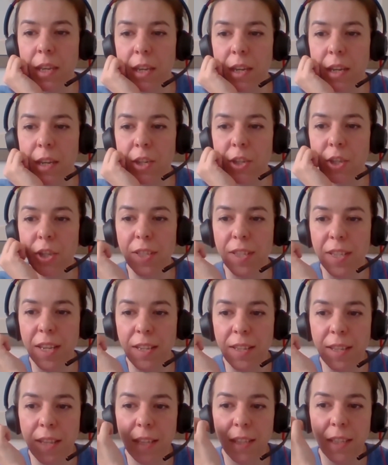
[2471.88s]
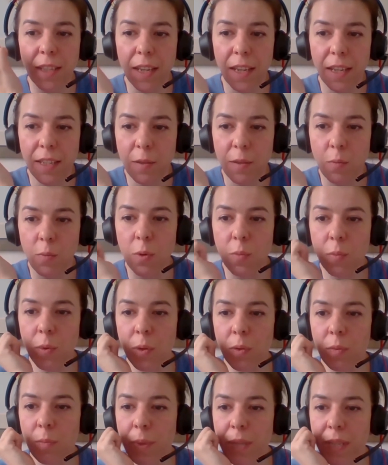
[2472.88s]
Uh, she said that as a
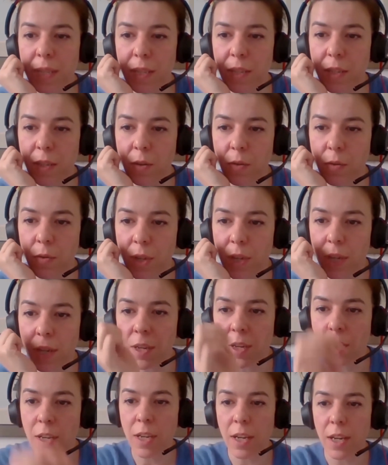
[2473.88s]
woman business owner,